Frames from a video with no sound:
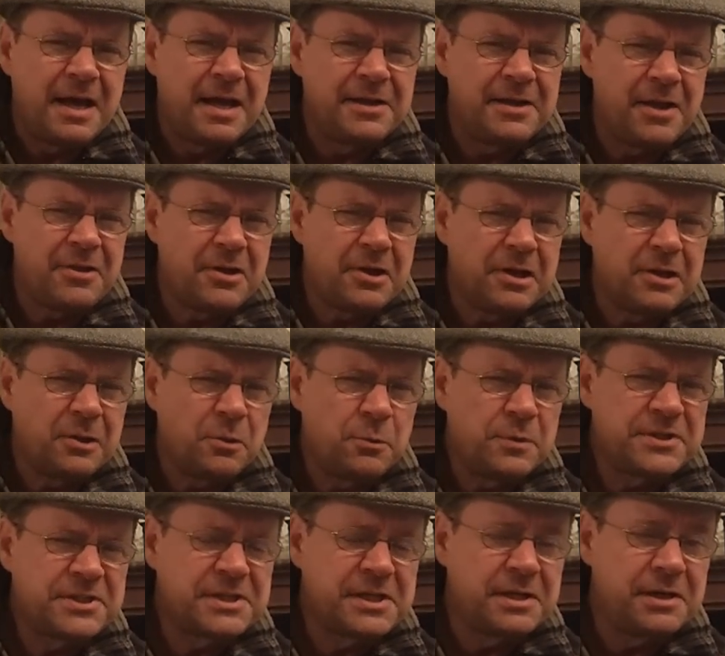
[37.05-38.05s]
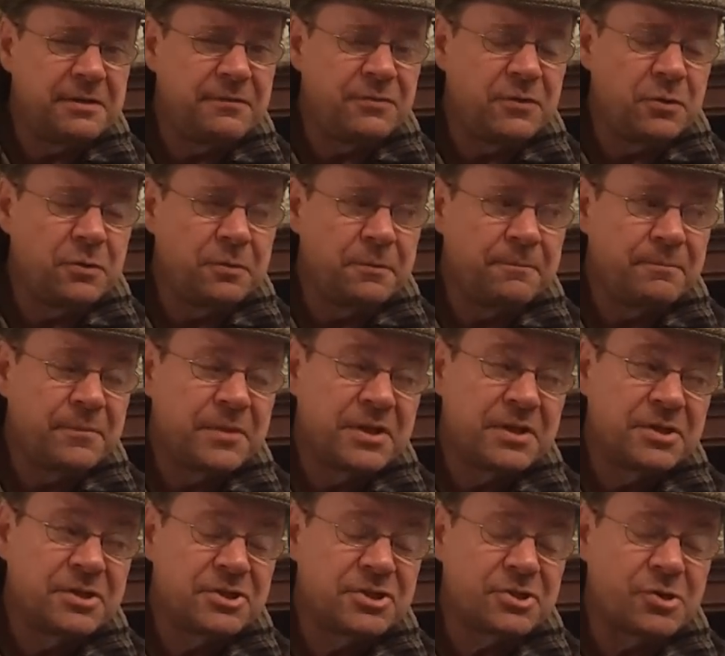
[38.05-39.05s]
another little whiskey review,
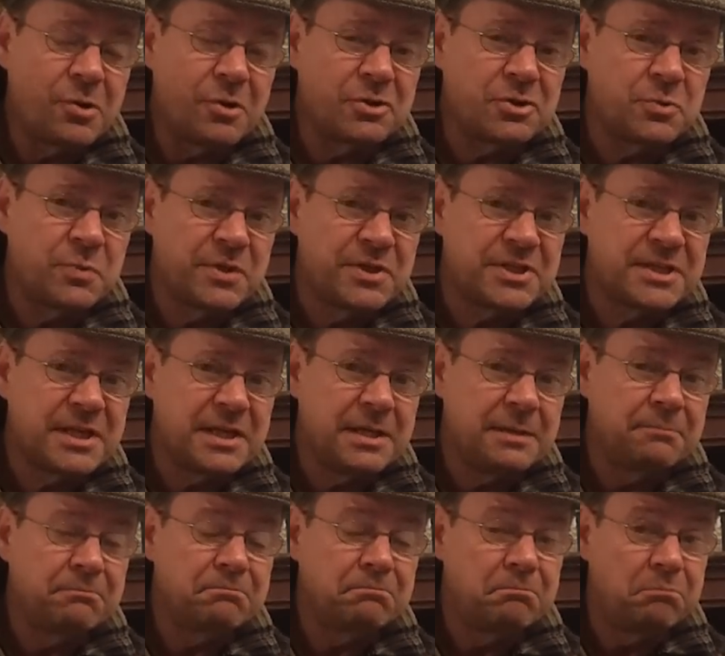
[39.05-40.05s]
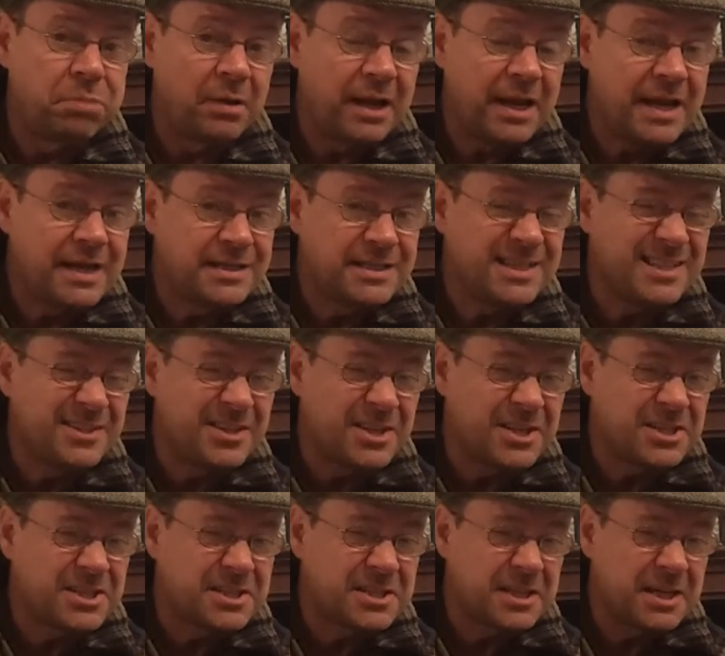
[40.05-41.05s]
Scotch whiskey, blended
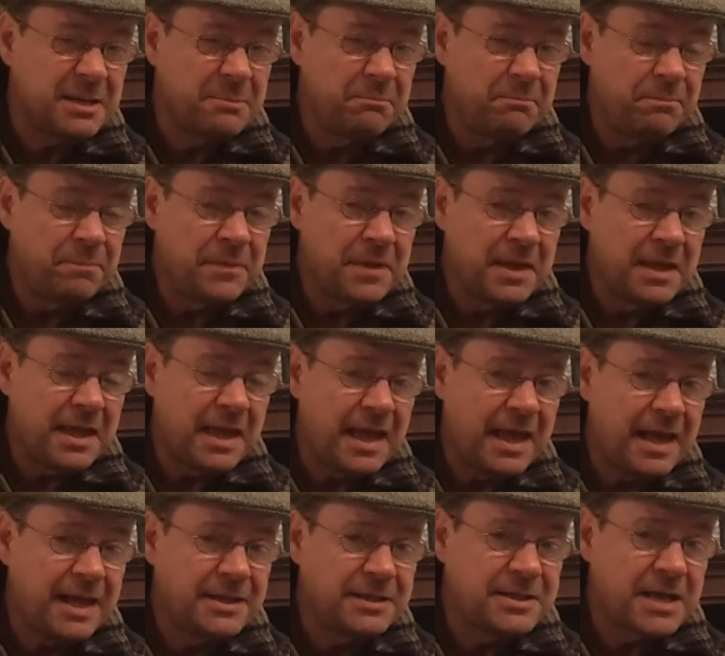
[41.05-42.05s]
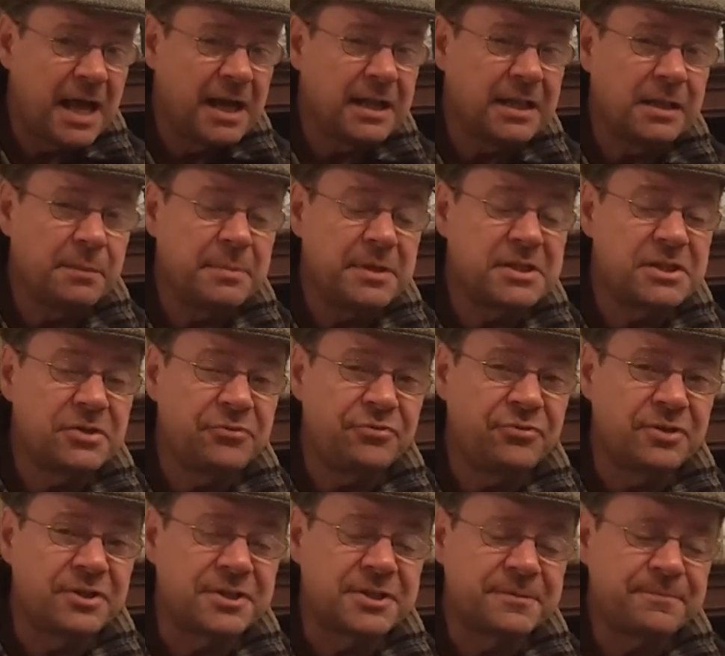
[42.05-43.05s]
this time, and a little bit
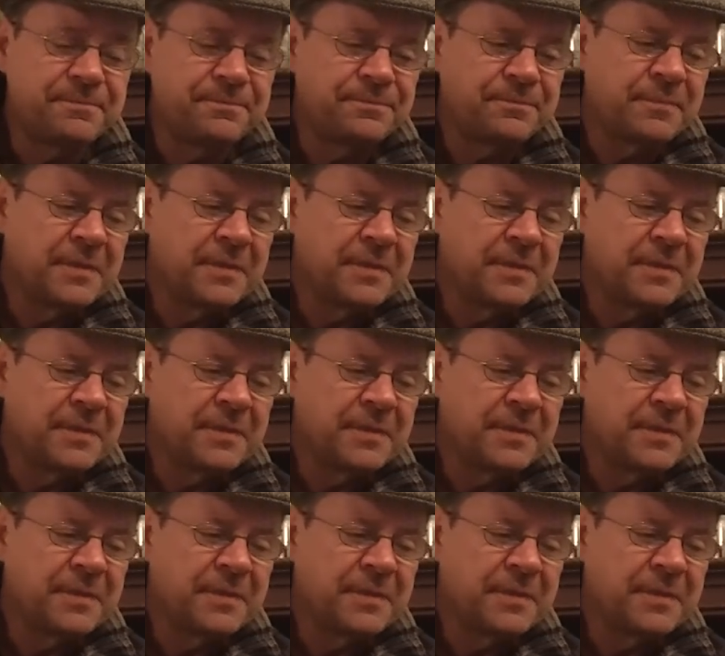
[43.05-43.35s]
different.